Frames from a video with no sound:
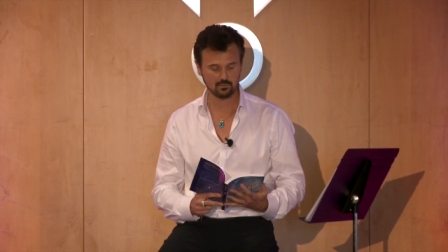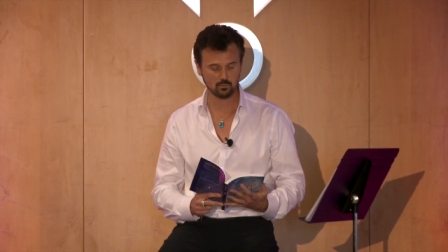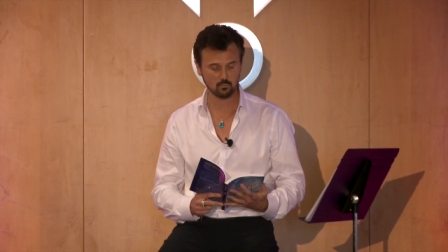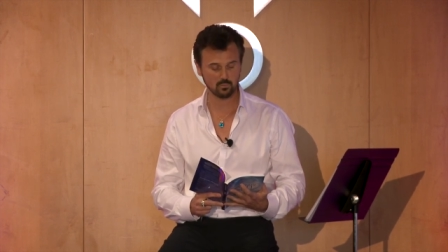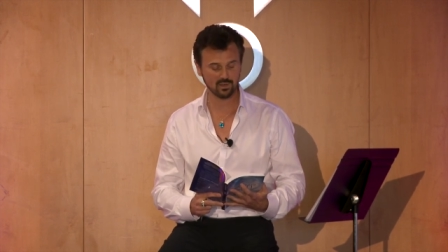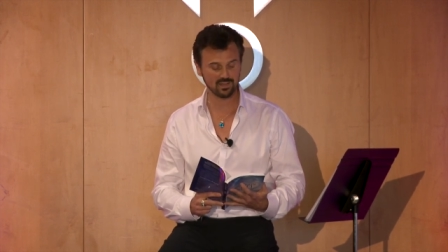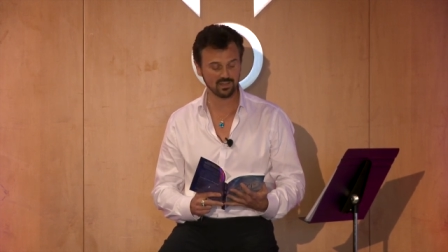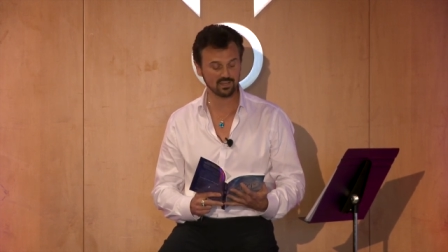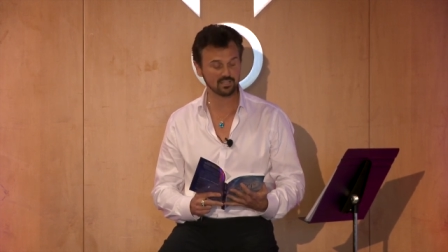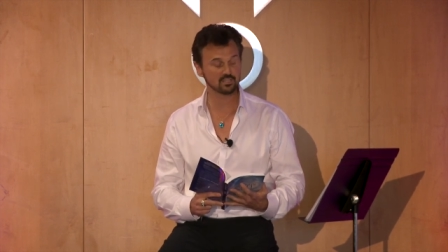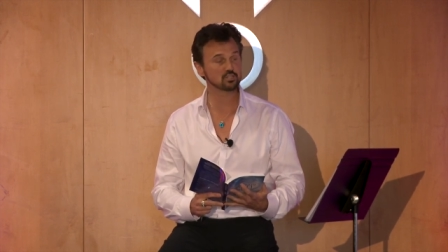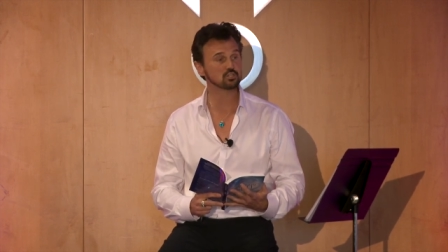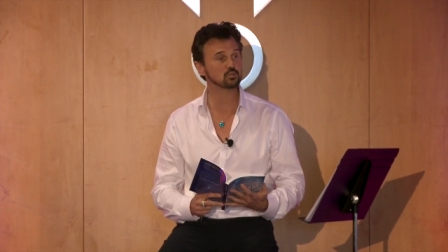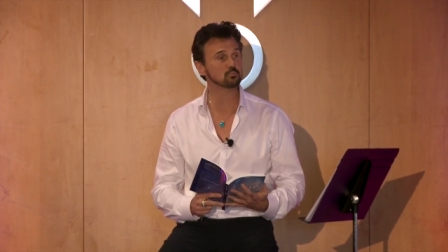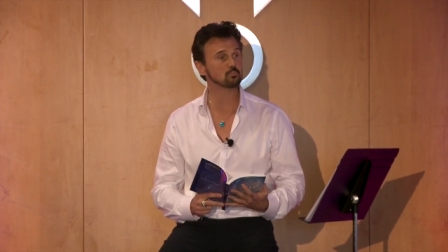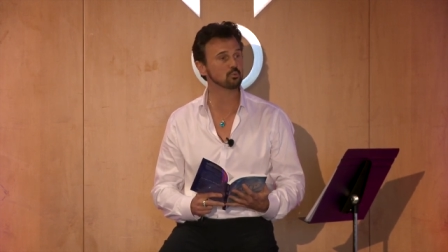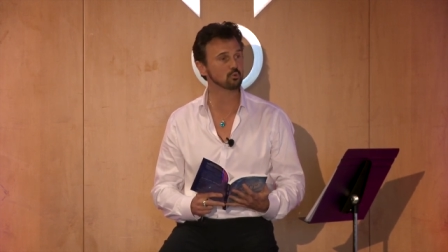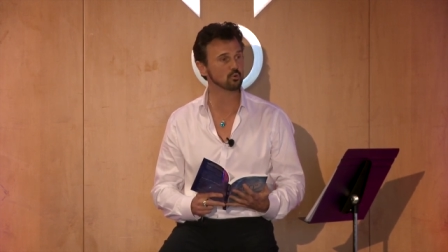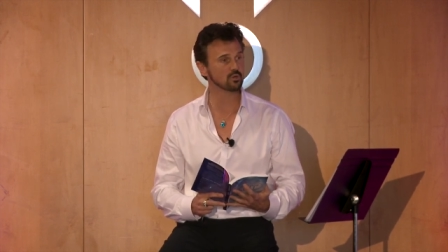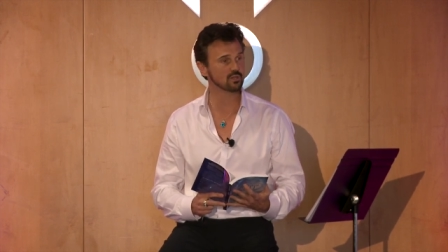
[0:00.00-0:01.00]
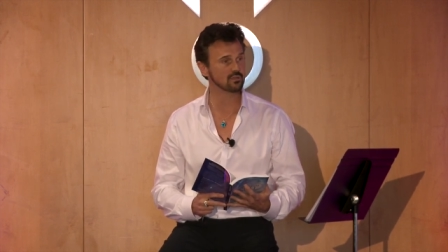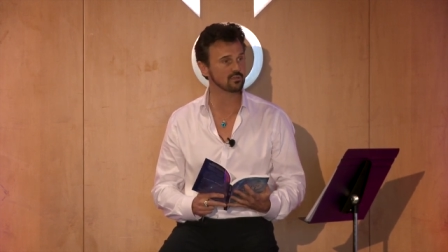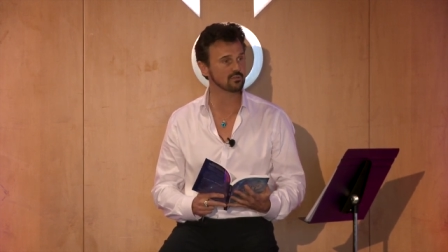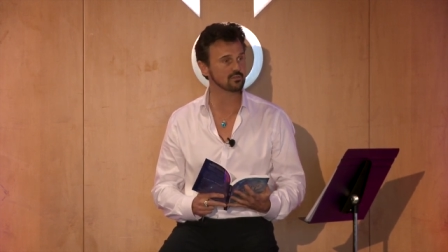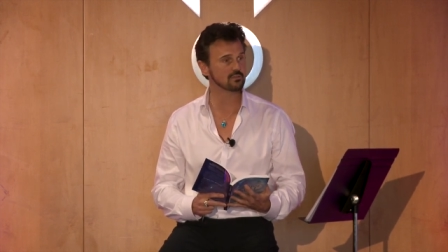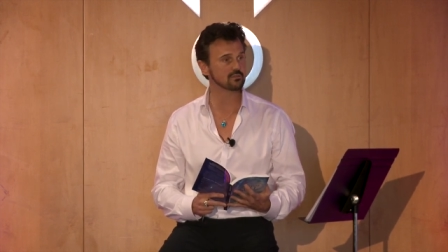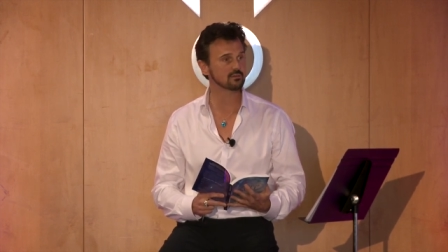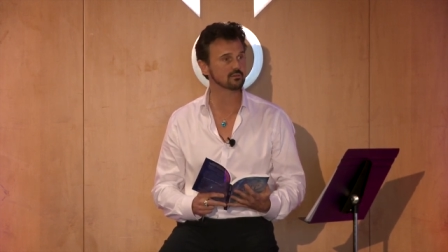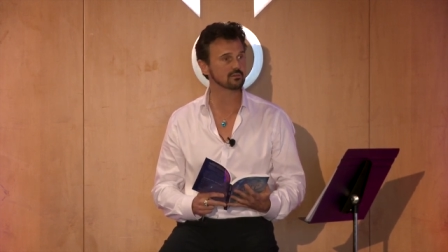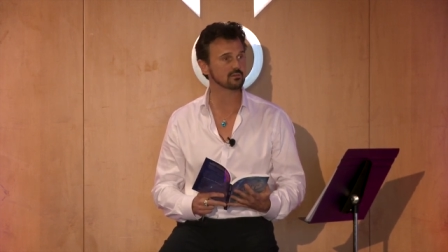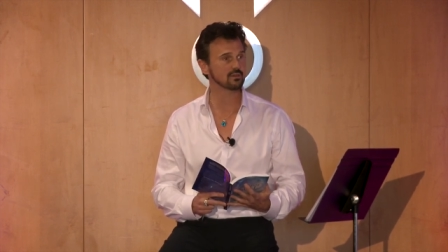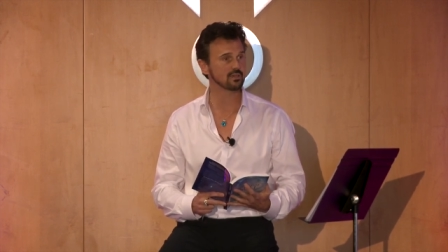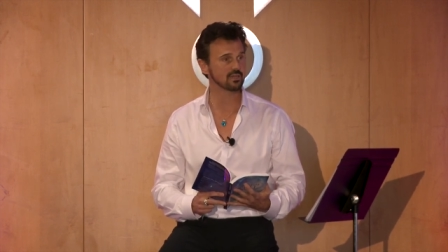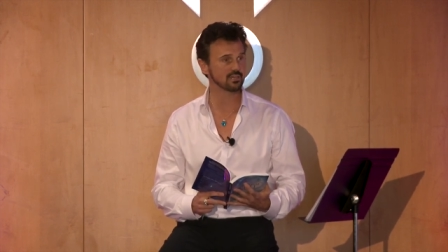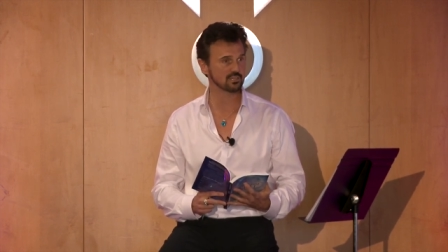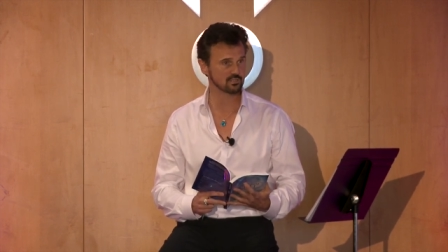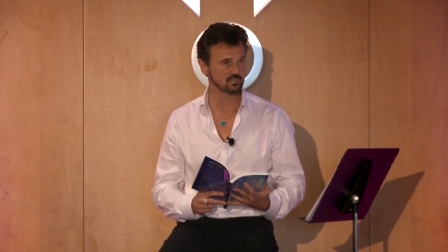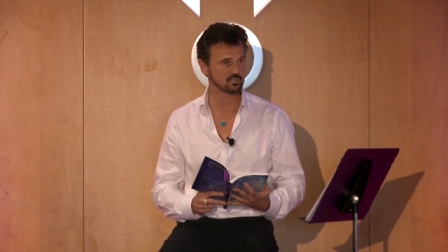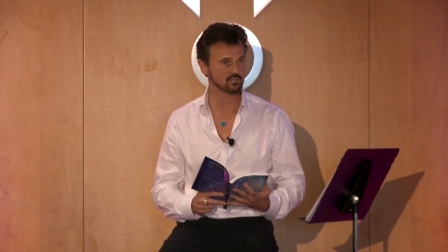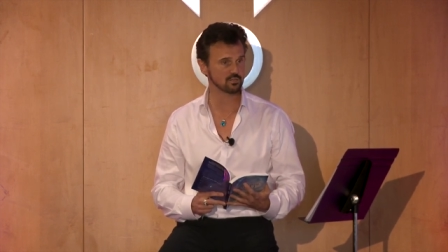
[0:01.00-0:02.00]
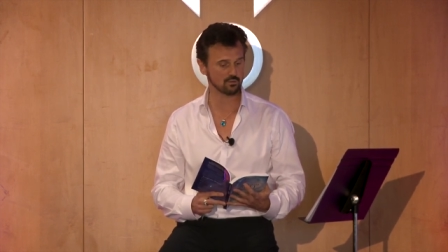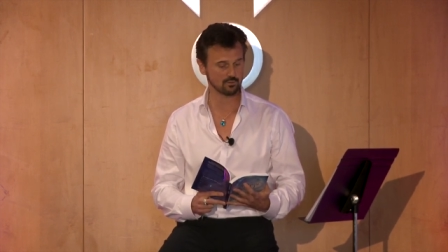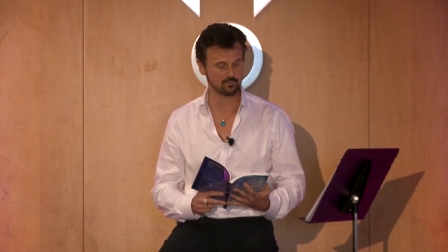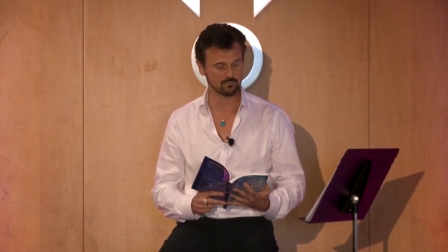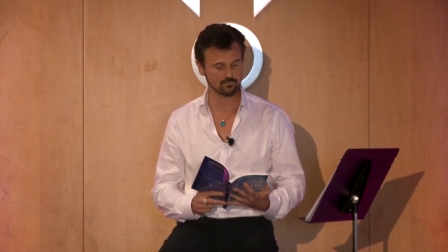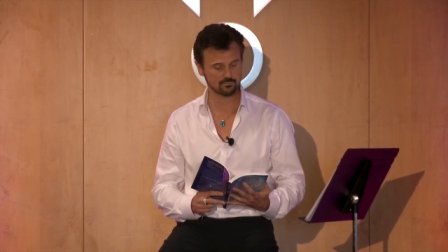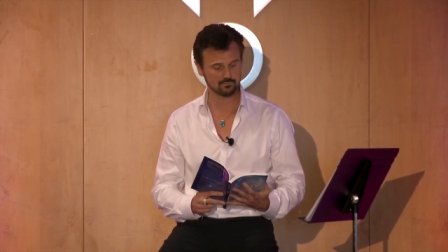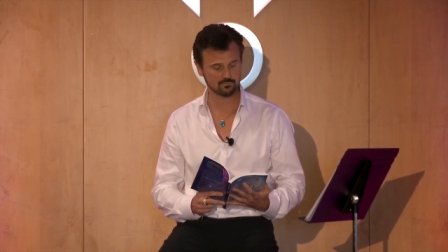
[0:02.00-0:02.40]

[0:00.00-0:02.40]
meaning to breathe into.